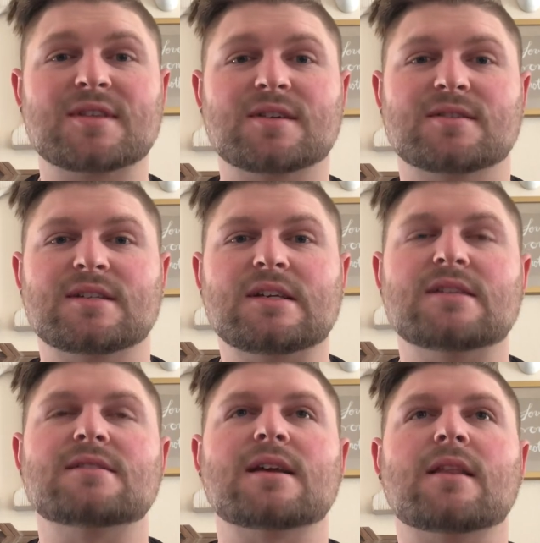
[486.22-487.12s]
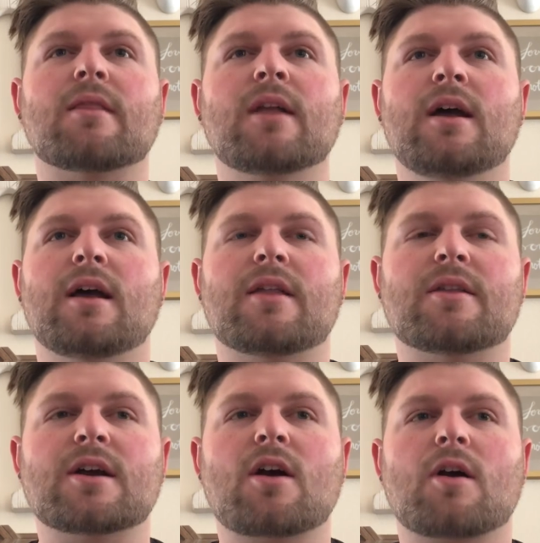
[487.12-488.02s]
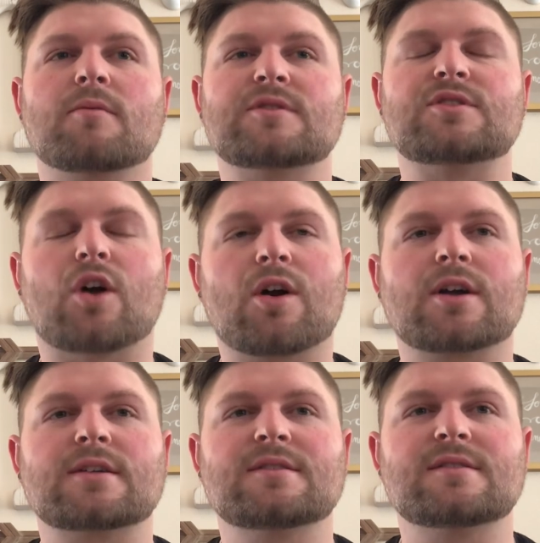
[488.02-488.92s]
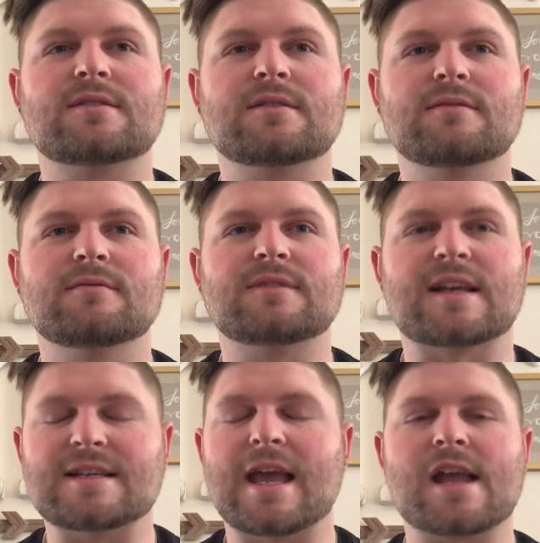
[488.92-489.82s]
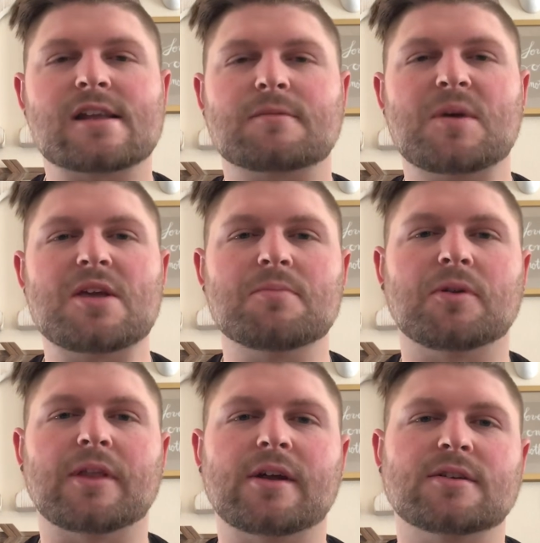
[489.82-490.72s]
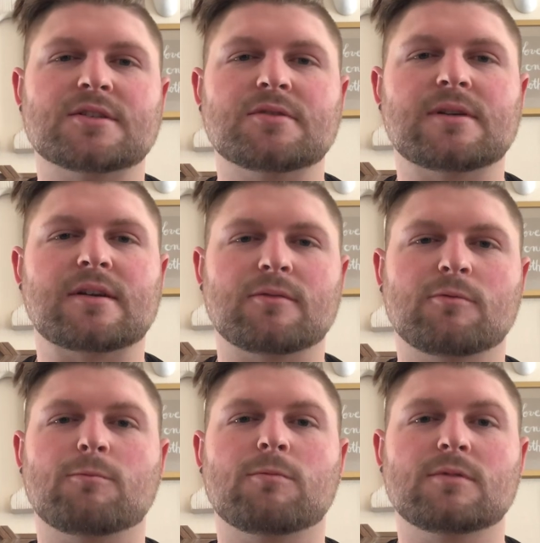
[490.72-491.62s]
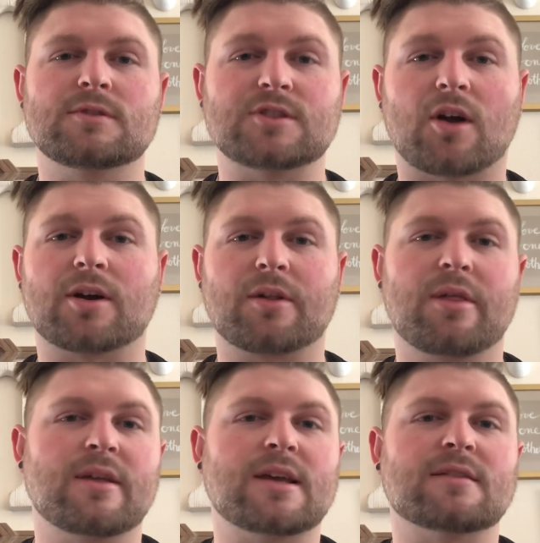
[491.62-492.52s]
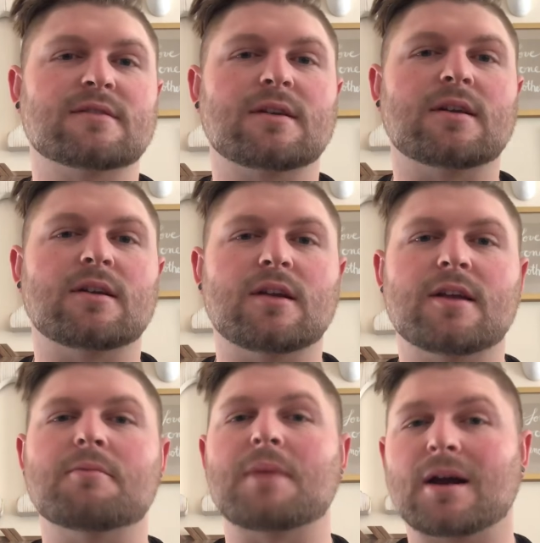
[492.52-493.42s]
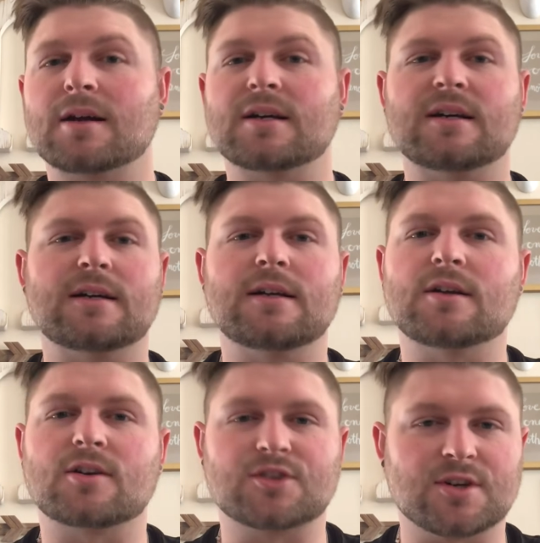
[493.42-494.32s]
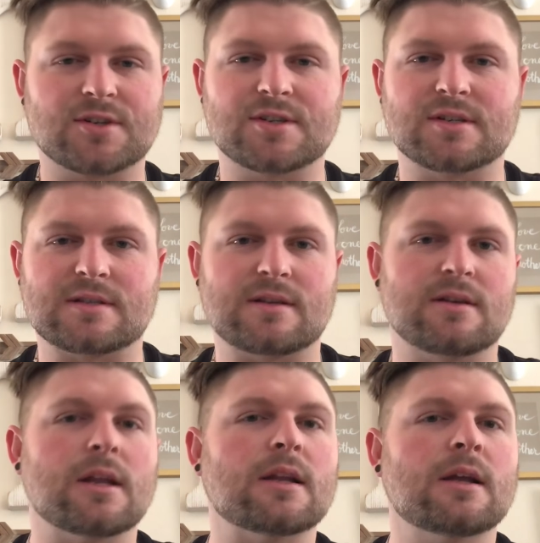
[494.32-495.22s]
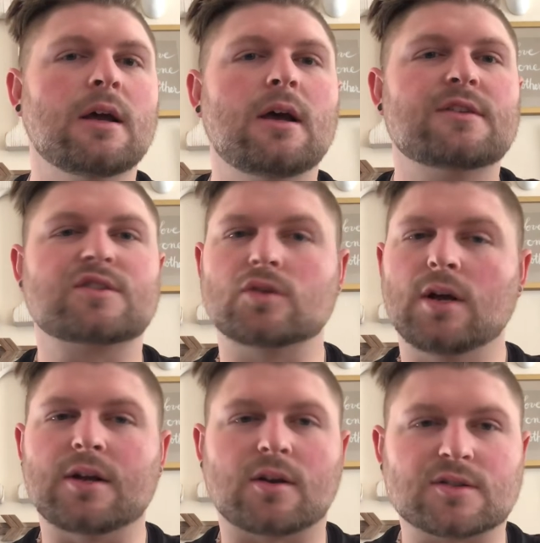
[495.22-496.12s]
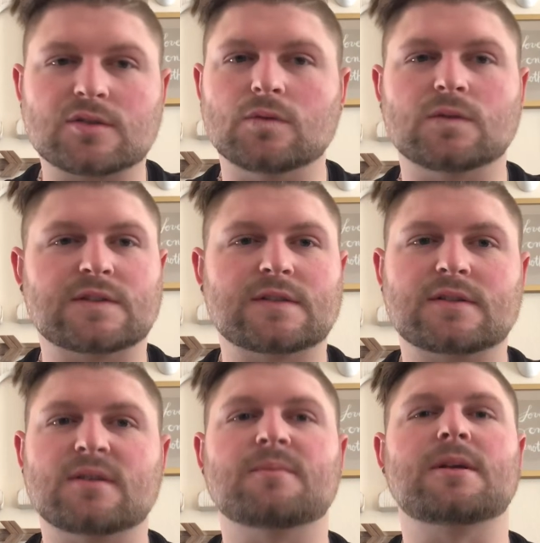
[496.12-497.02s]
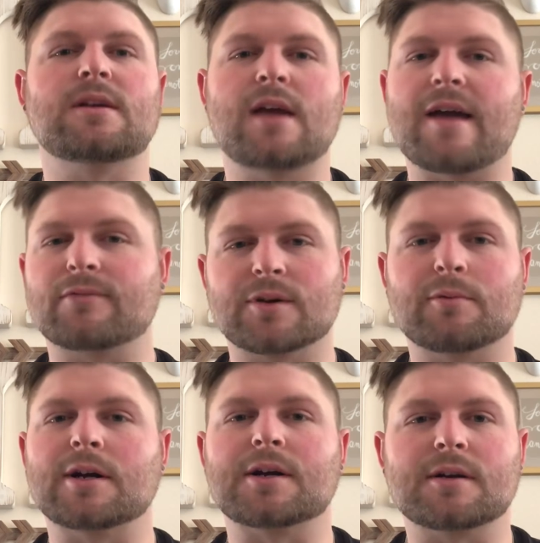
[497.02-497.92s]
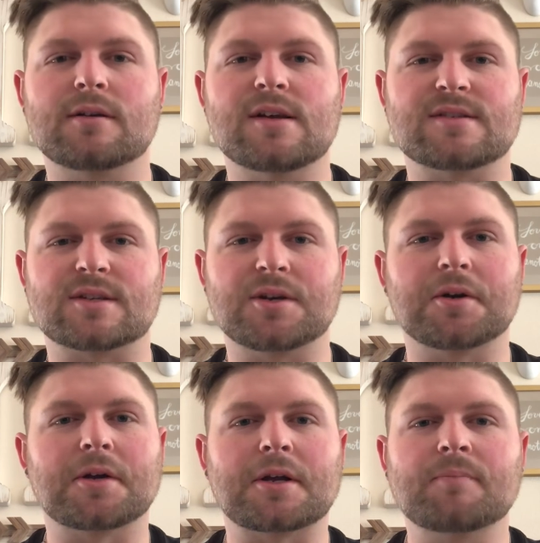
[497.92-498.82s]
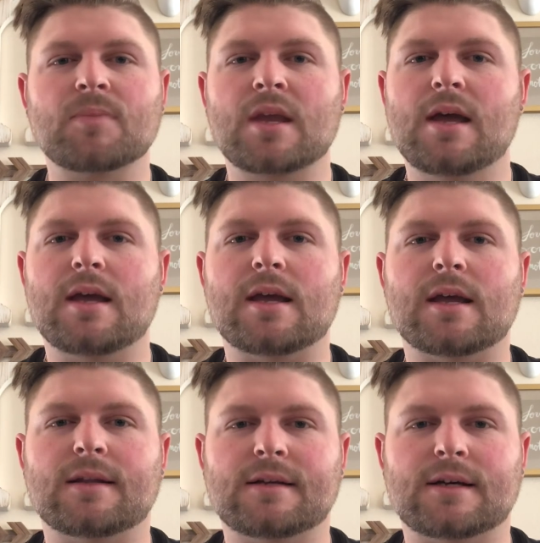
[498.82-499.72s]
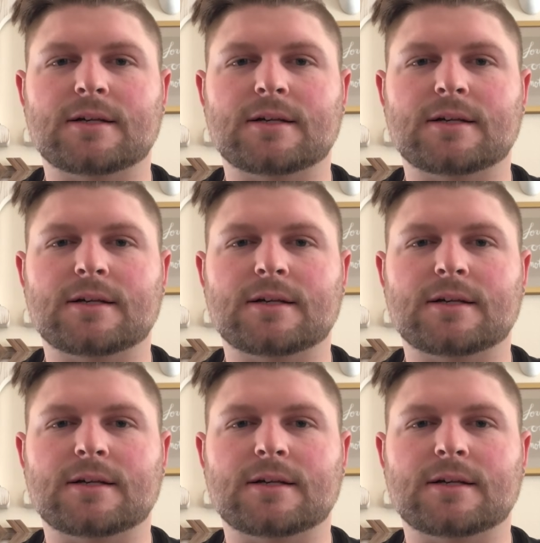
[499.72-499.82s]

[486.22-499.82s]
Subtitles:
their deeds, and there are dark satanic people that are doing dark things in America, in our churches, in our school system, everywhere it's occurring, and